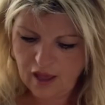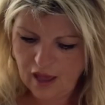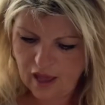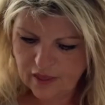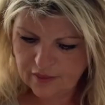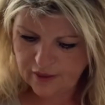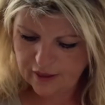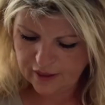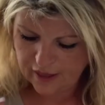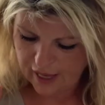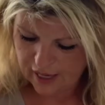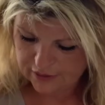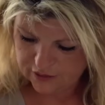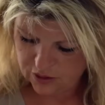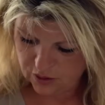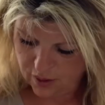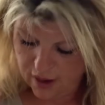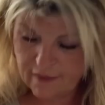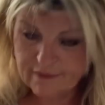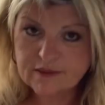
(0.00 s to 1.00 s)
I think I
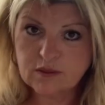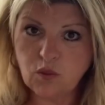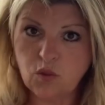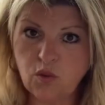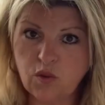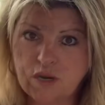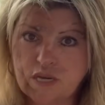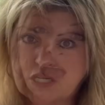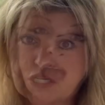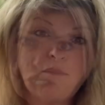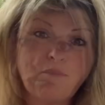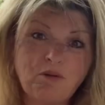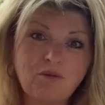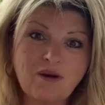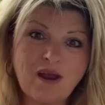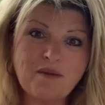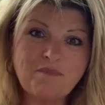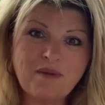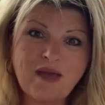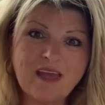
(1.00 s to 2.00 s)
do have some orange. So
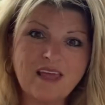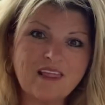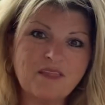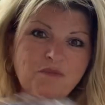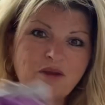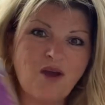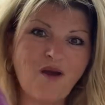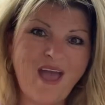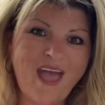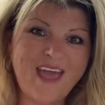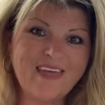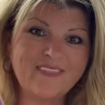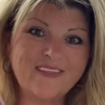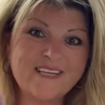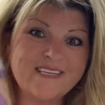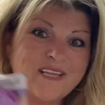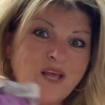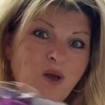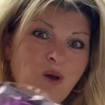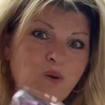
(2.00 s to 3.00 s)
right back, I'm gonna add
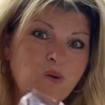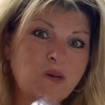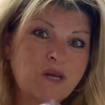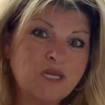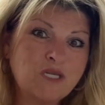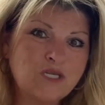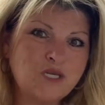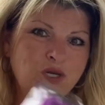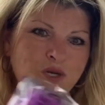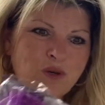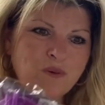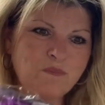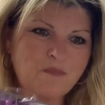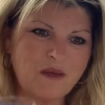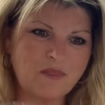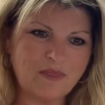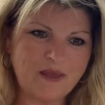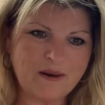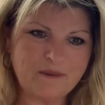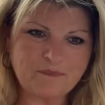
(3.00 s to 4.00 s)
this on to
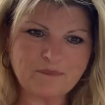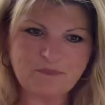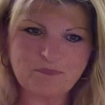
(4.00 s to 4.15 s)
my thing.